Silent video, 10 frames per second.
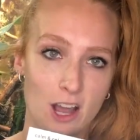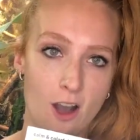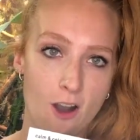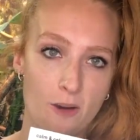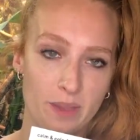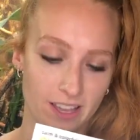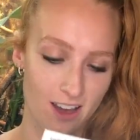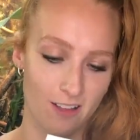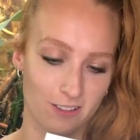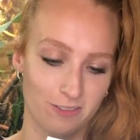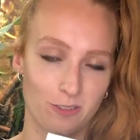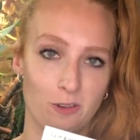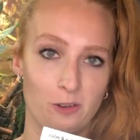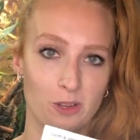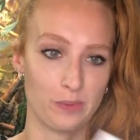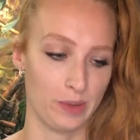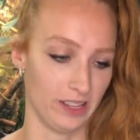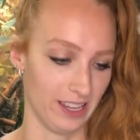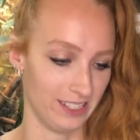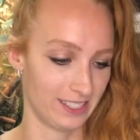calm and colorful
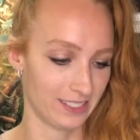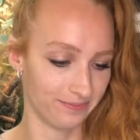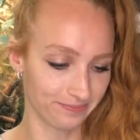chameleons.